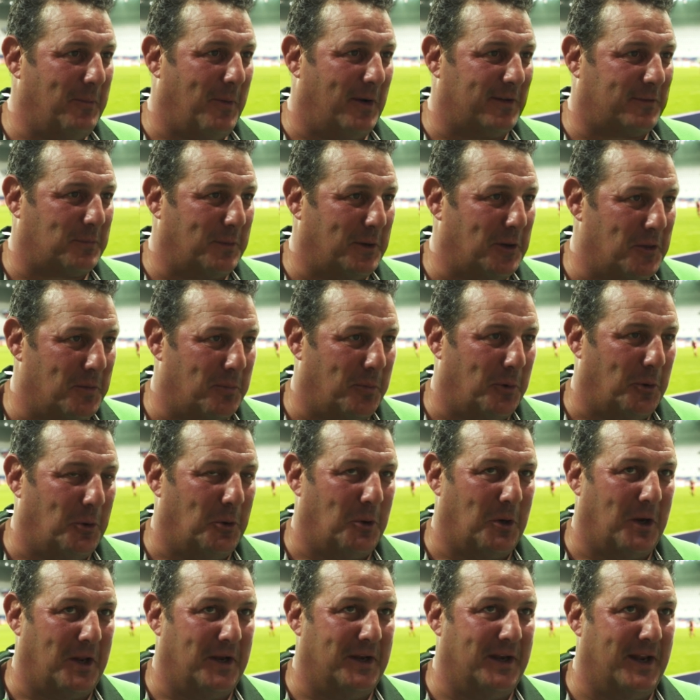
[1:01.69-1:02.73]
Once we got the
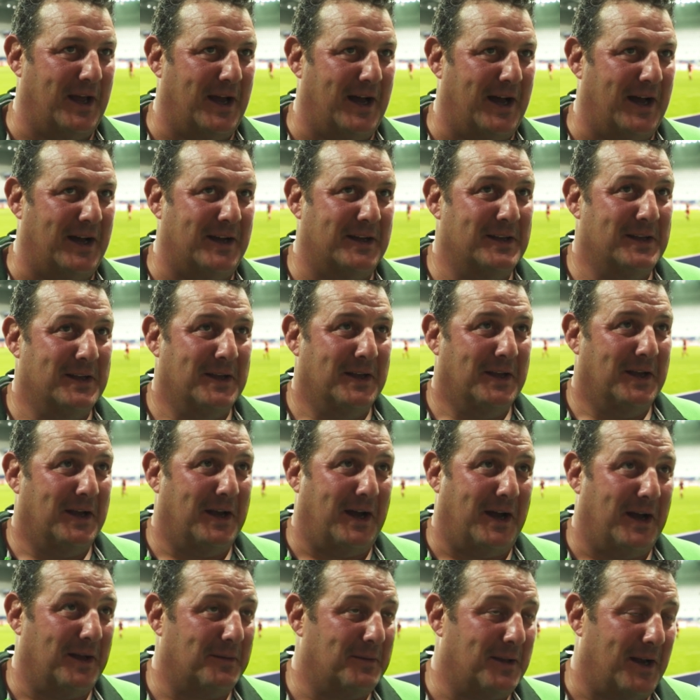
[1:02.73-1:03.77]
ball,
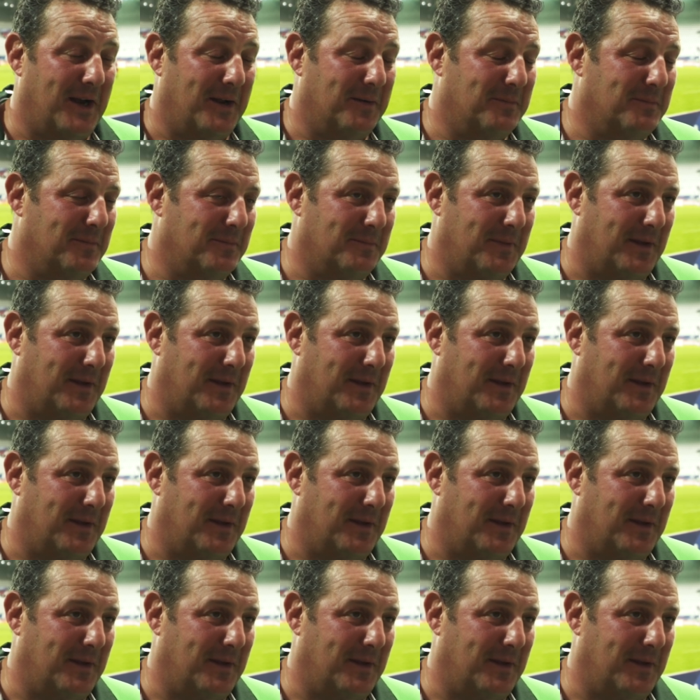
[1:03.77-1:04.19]
and